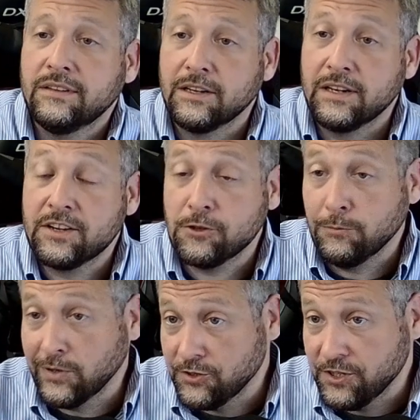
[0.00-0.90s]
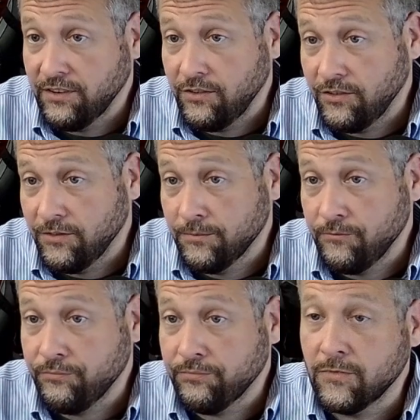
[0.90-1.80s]
the initial purchase,
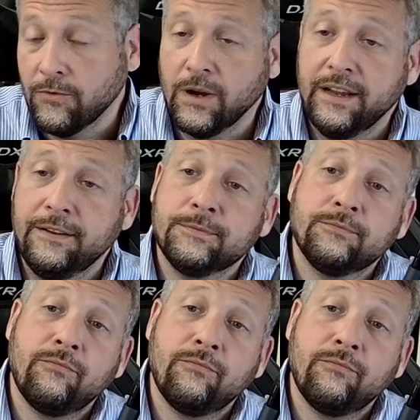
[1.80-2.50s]
right?